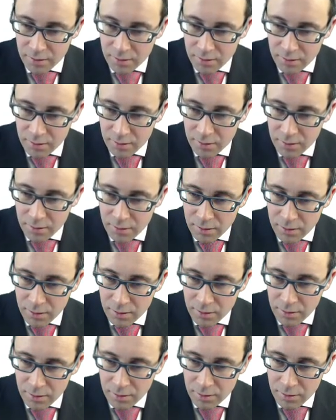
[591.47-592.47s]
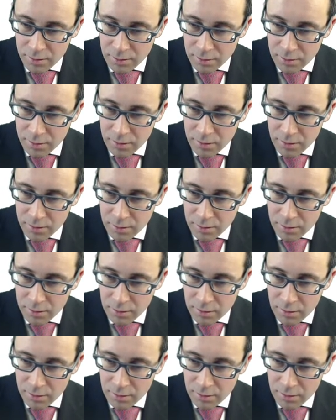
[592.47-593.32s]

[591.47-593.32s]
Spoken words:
No one is speaking in this clip.